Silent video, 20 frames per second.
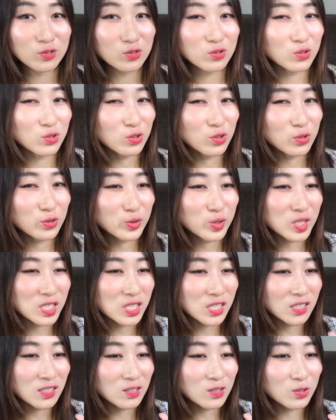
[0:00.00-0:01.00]
do you
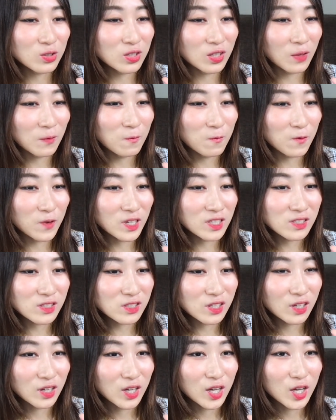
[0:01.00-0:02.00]
see the
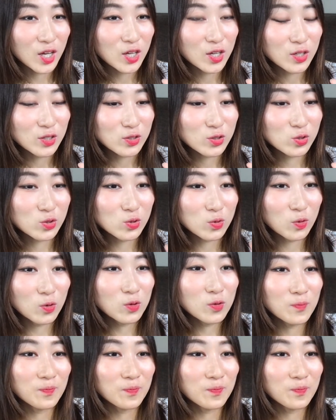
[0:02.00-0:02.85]
difference so